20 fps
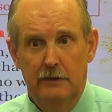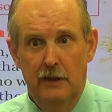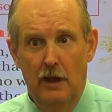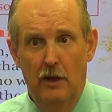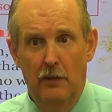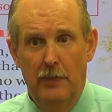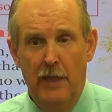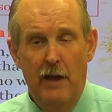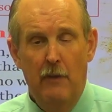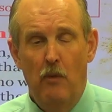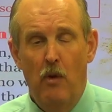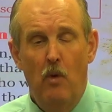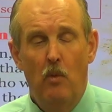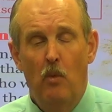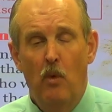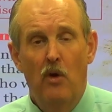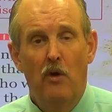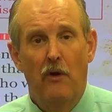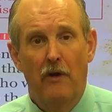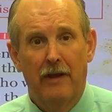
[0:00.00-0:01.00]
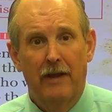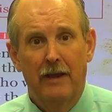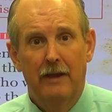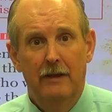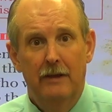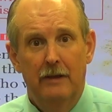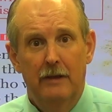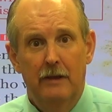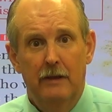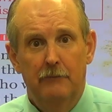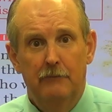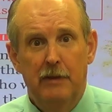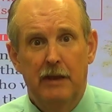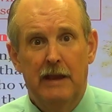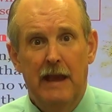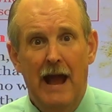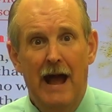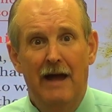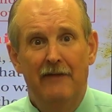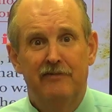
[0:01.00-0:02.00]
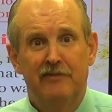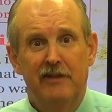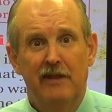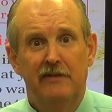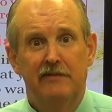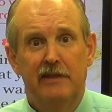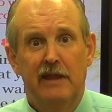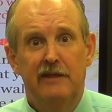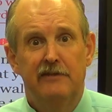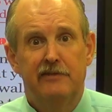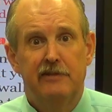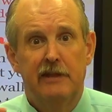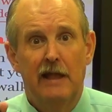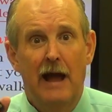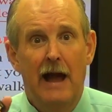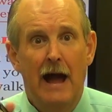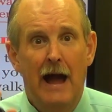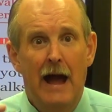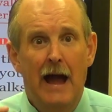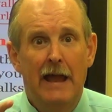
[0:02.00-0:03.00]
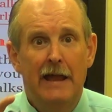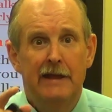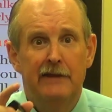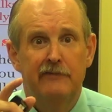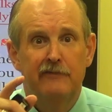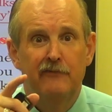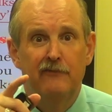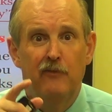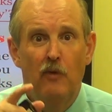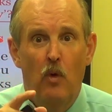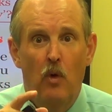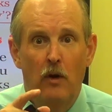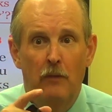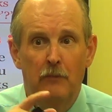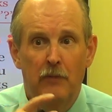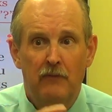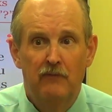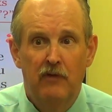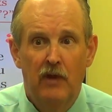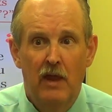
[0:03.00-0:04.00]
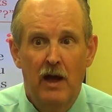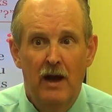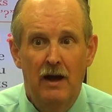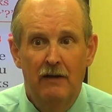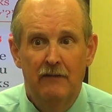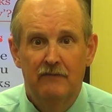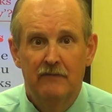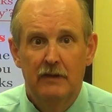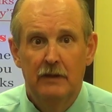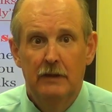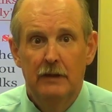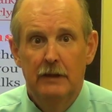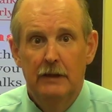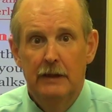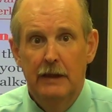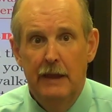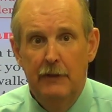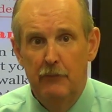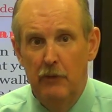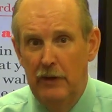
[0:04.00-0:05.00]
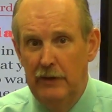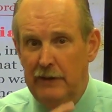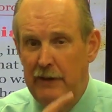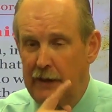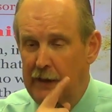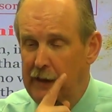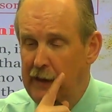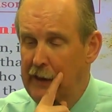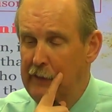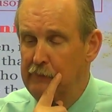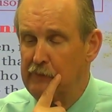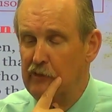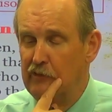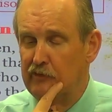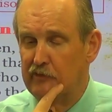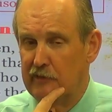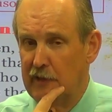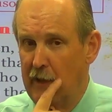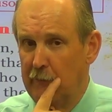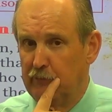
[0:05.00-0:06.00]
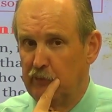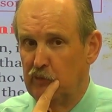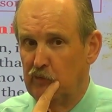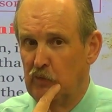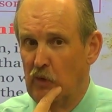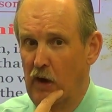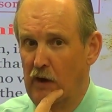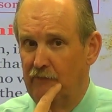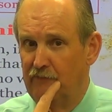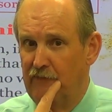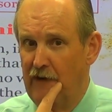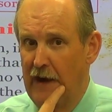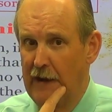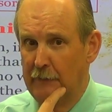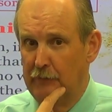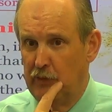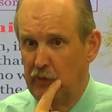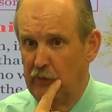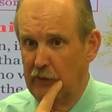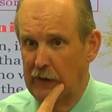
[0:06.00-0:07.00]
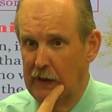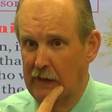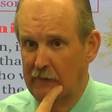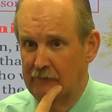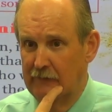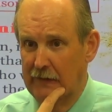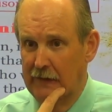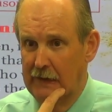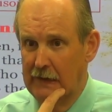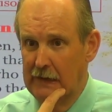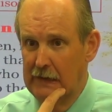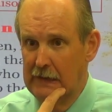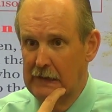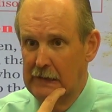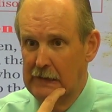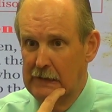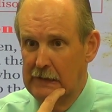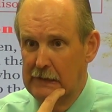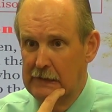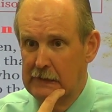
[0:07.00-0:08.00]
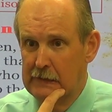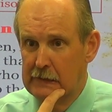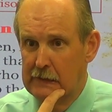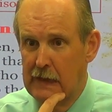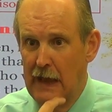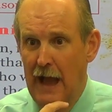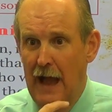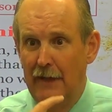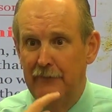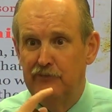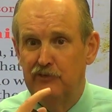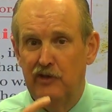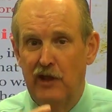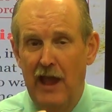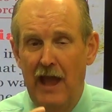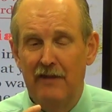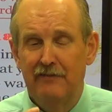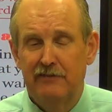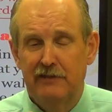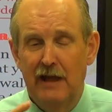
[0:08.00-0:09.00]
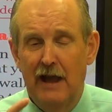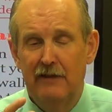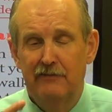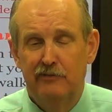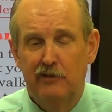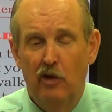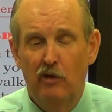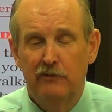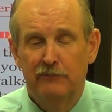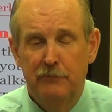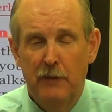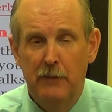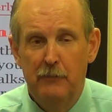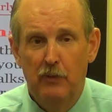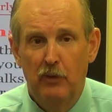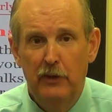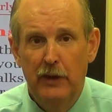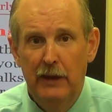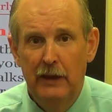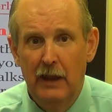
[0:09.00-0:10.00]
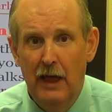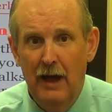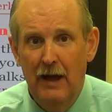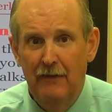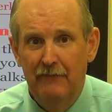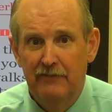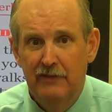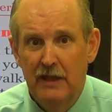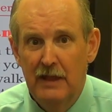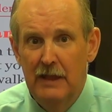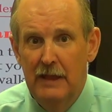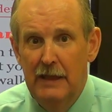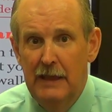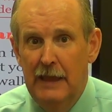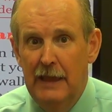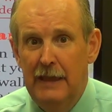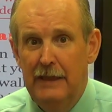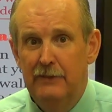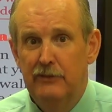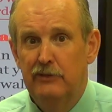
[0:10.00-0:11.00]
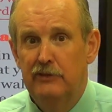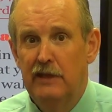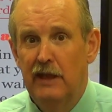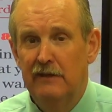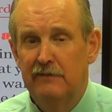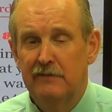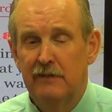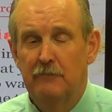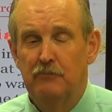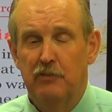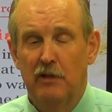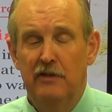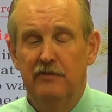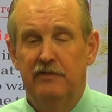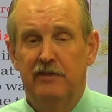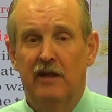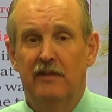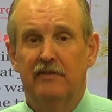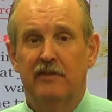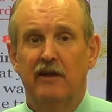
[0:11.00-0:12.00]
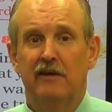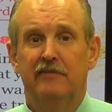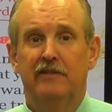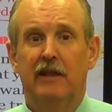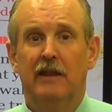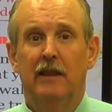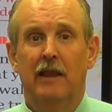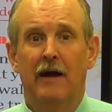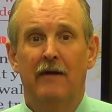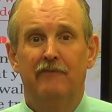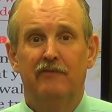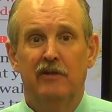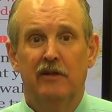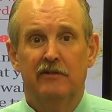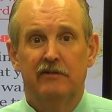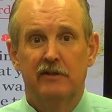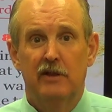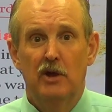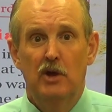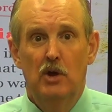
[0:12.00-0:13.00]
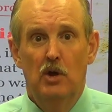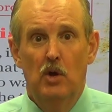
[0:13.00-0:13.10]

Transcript: No, that won't work. But God says it's the highest form of love. Read Hebrews chapter 12, 5 through 11. God chastised those people he loved. He disciplines us because he loves us.